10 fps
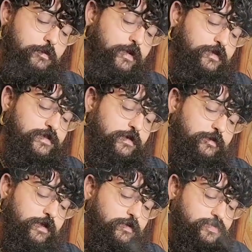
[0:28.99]
But there's
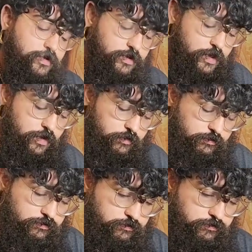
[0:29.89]
something you should know.
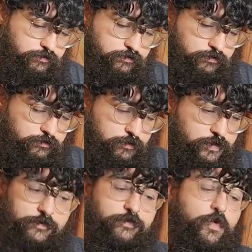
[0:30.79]

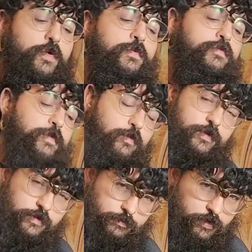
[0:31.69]
Some forward movement
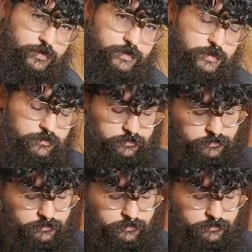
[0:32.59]
with your person.